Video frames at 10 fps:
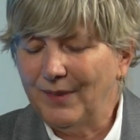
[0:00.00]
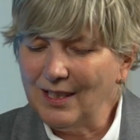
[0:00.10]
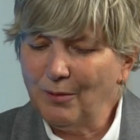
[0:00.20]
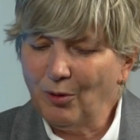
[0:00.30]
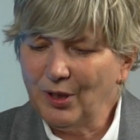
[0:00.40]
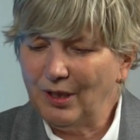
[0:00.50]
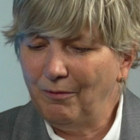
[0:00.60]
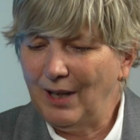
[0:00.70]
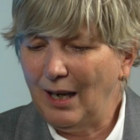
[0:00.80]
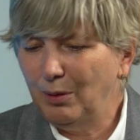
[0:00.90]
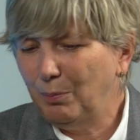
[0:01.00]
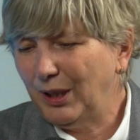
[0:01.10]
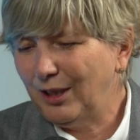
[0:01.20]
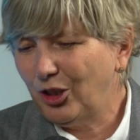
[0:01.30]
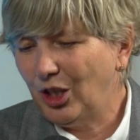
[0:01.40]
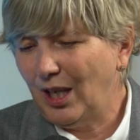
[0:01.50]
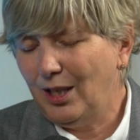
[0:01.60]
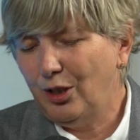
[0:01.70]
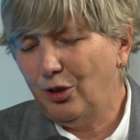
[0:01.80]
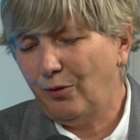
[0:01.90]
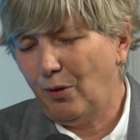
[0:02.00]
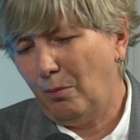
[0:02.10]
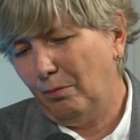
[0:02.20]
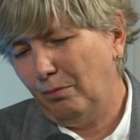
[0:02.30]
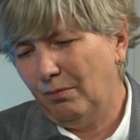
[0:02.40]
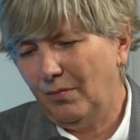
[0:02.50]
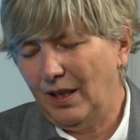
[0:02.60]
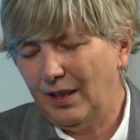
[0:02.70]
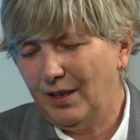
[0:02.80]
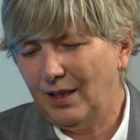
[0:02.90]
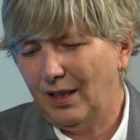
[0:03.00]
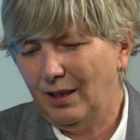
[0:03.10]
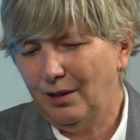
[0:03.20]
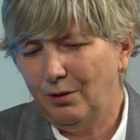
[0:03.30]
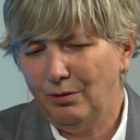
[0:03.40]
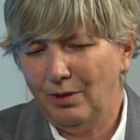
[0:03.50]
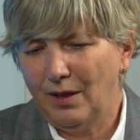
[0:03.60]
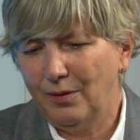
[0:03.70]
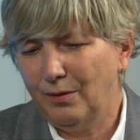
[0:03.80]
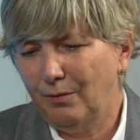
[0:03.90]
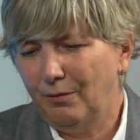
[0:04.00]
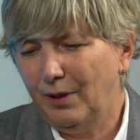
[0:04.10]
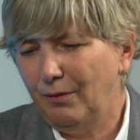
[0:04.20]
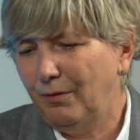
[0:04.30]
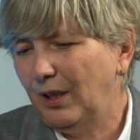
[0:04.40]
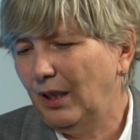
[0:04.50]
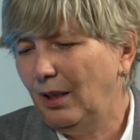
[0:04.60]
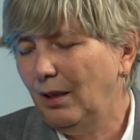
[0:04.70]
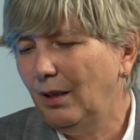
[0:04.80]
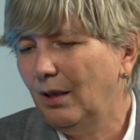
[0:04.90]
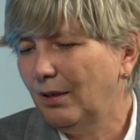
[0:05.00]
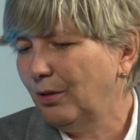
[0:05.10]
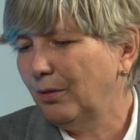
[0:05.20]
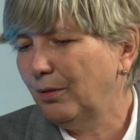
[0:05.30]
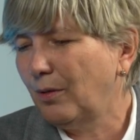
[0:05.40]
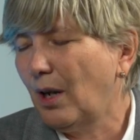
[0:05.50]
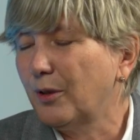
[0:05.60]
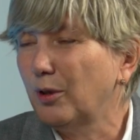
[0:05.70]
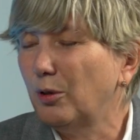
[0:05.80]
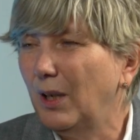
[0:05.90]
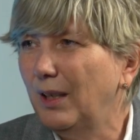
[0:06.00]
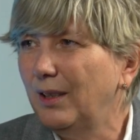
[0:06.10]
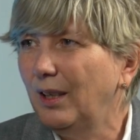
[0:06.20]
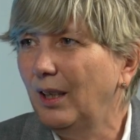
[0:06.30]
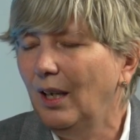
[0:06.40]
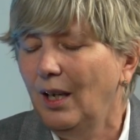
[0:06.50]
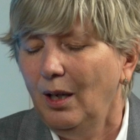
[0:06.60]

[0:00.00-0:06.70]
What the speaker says: This was the very big change from, let's say, 2015 to 2020,